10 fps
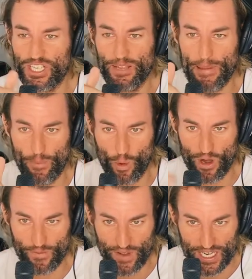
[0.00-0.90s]
and you see
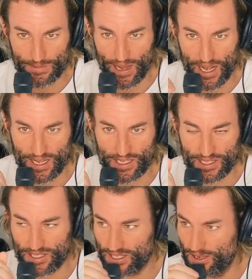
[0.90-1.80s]
people wearing face
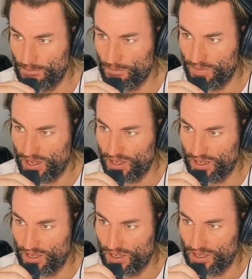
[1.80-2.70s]
masks,
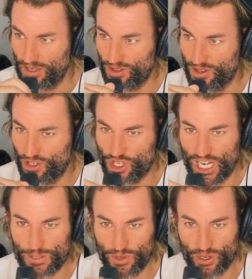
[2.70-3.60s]
the
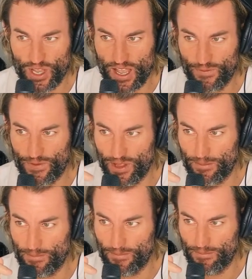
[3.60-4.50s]
judgment you have for
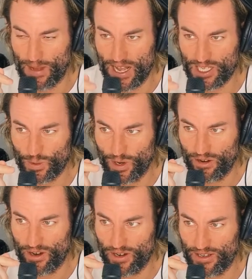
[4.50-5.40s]
the mask
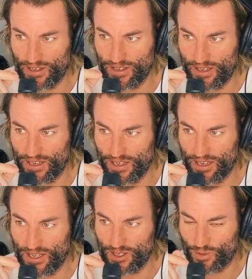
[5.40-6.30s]
wearer
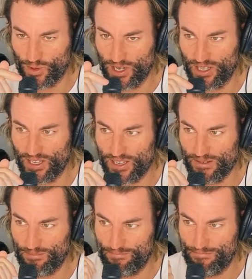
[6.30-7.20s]
is
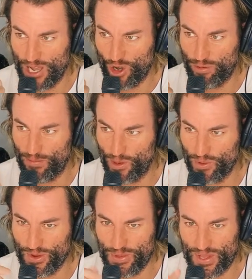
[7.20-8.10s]
really
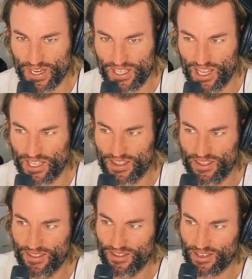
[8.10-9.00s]
palpable. You're thinking like,
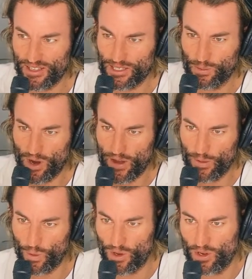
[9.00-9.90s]
look at this
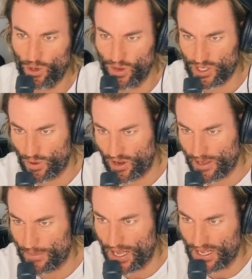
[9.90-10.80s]
worrywart, always
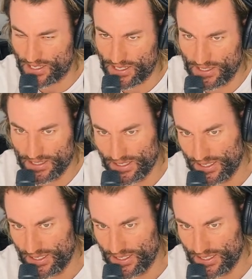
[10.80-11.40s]
wearing a mask.